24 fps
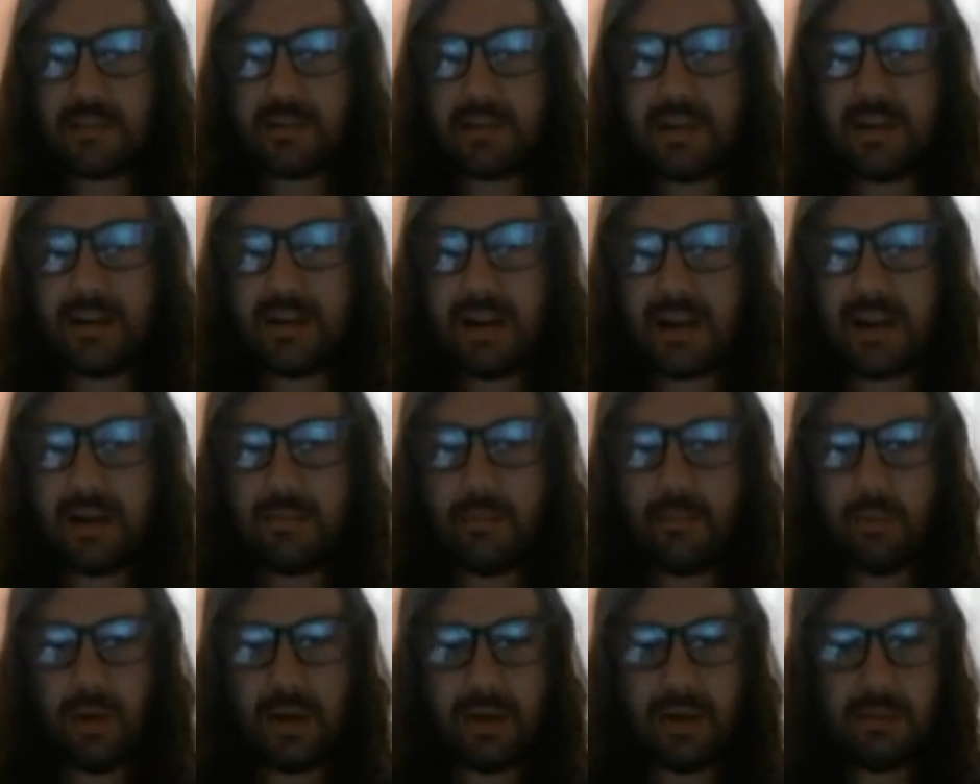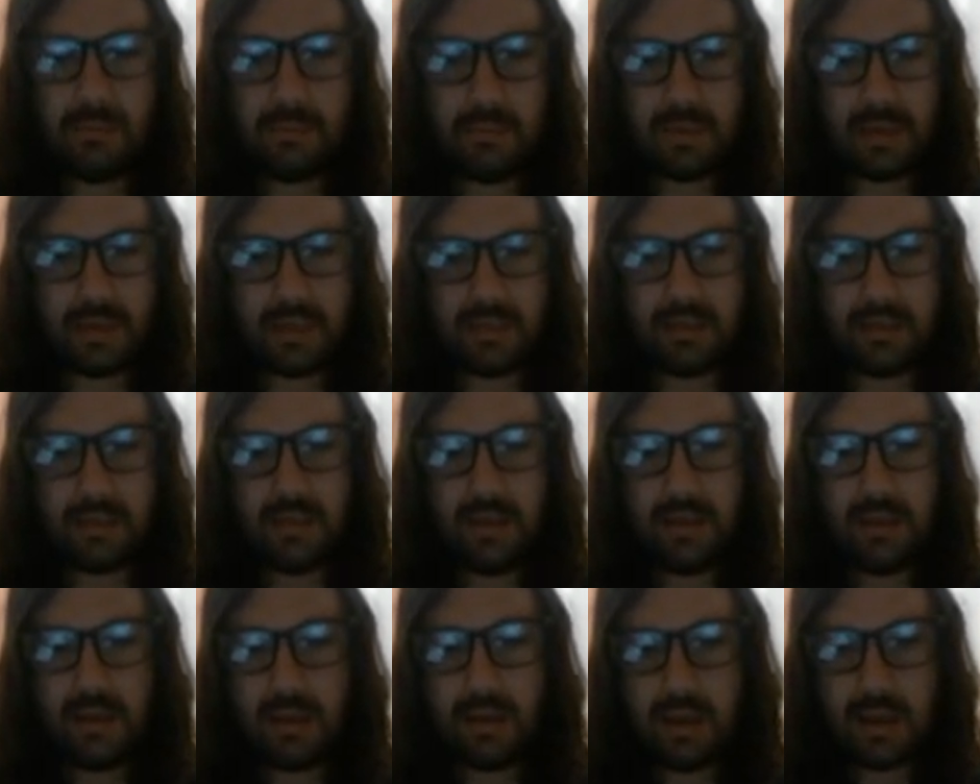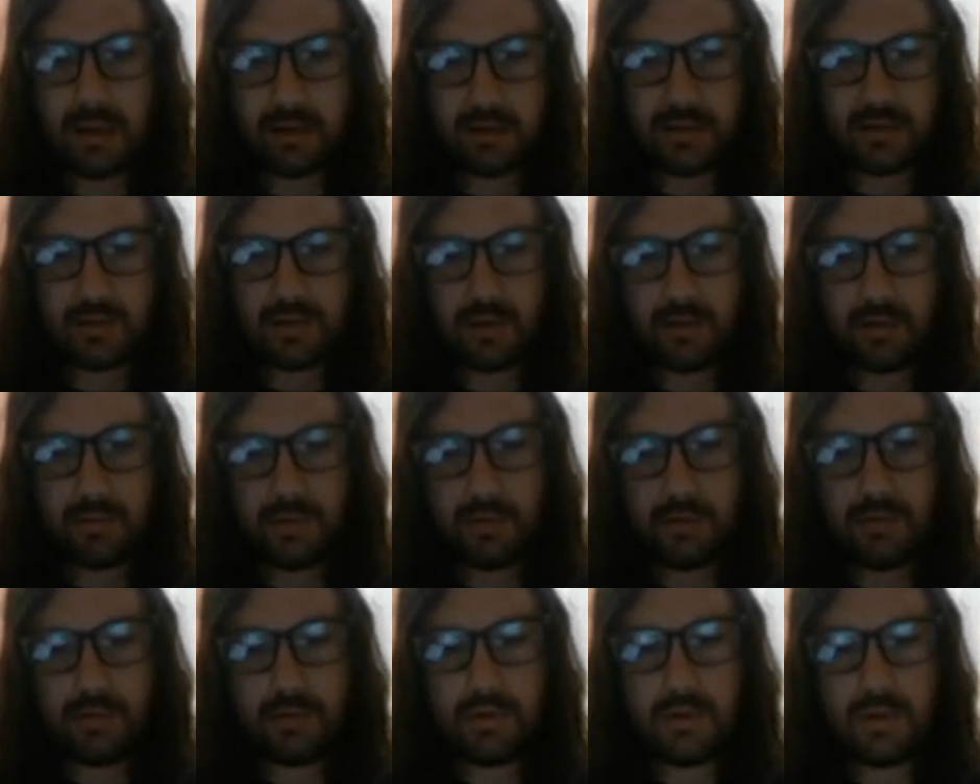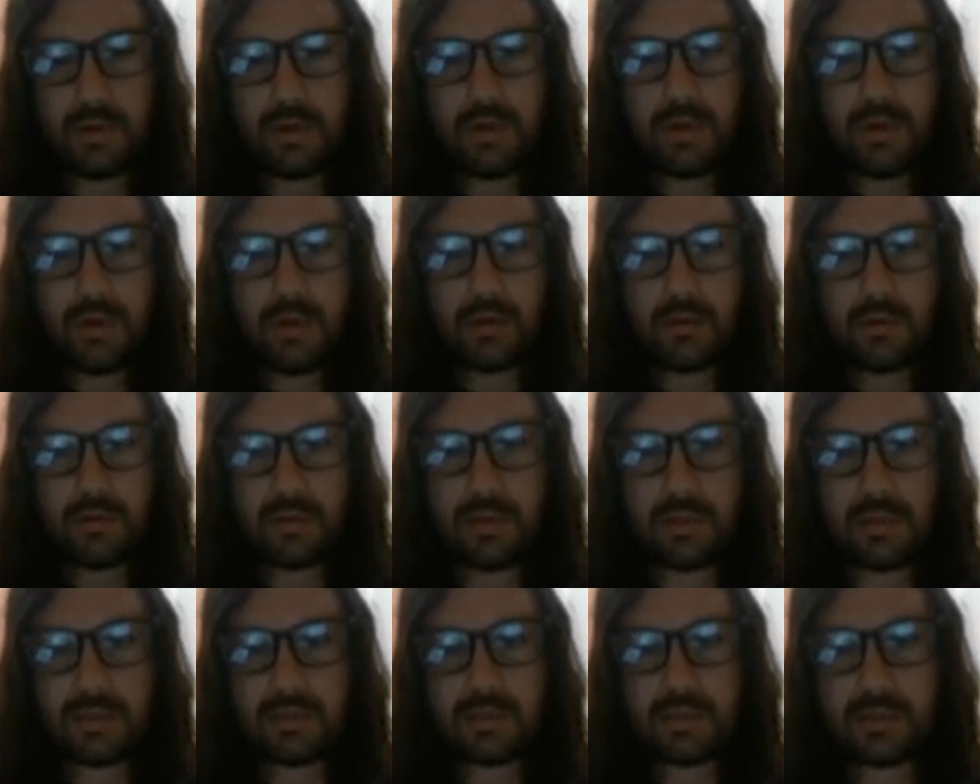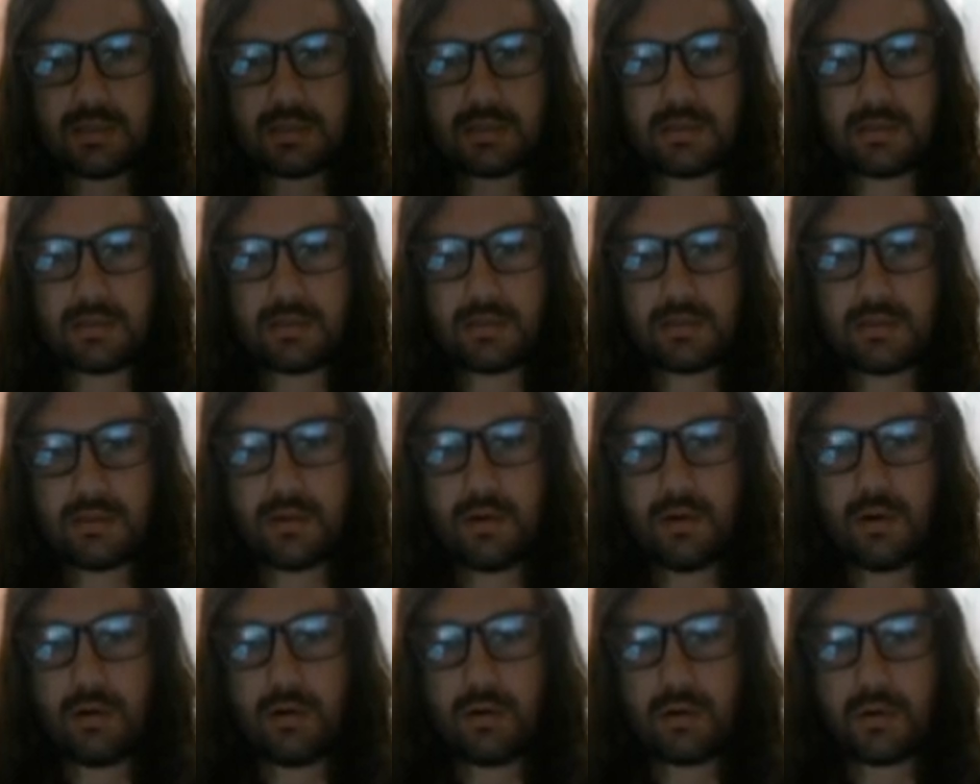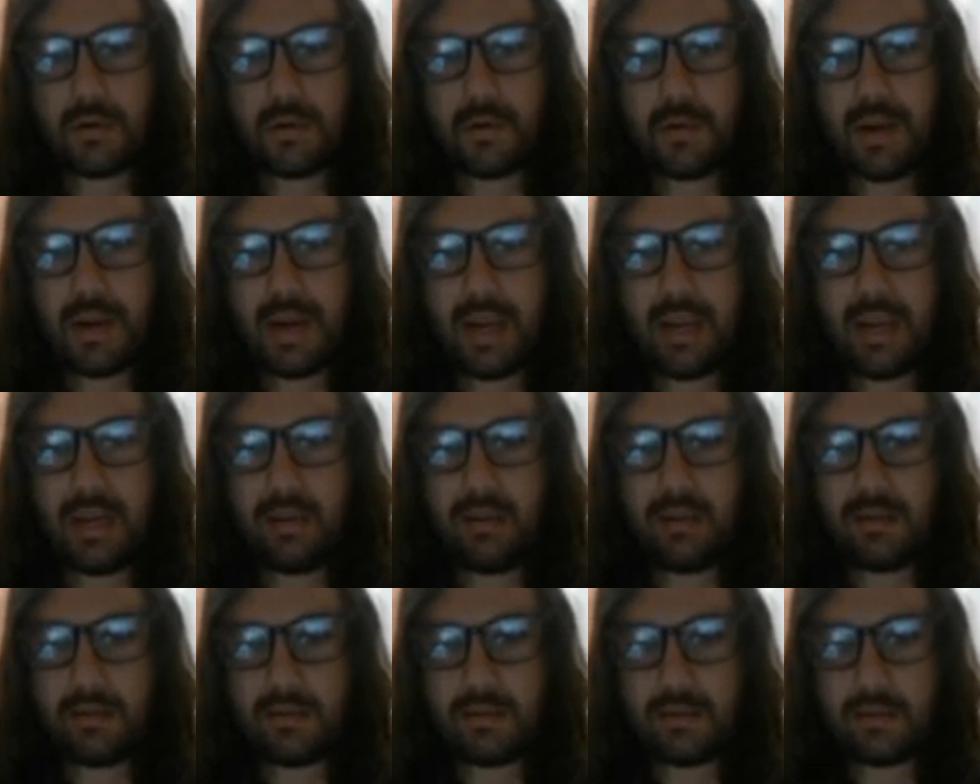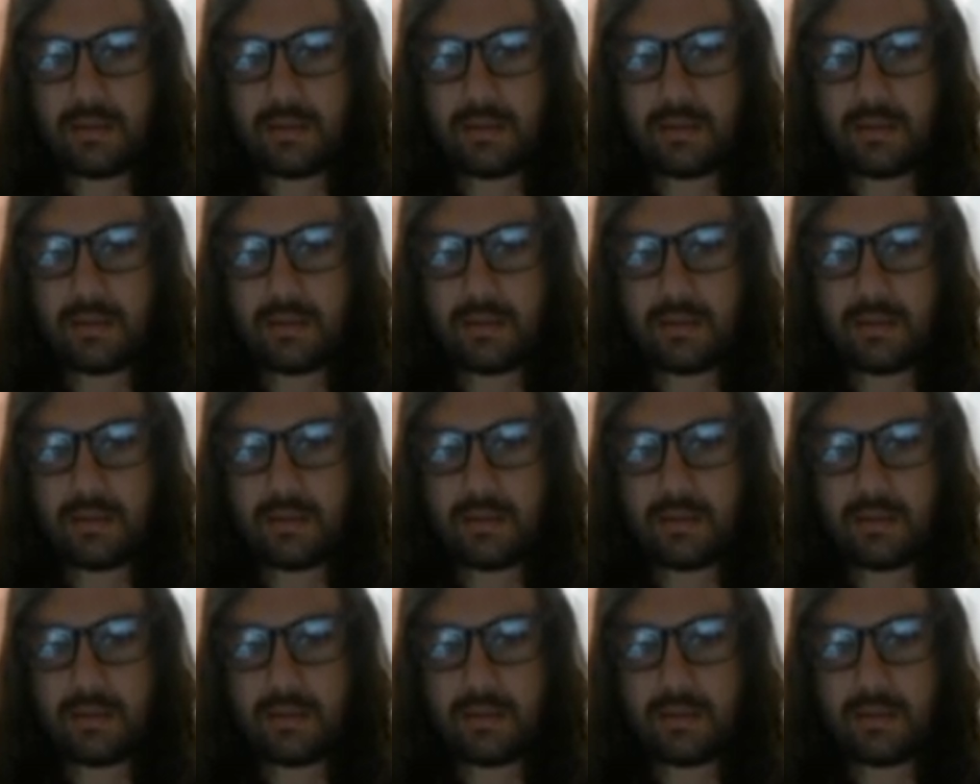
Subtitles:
Here I have one, but I'm gonna show you. You just go create.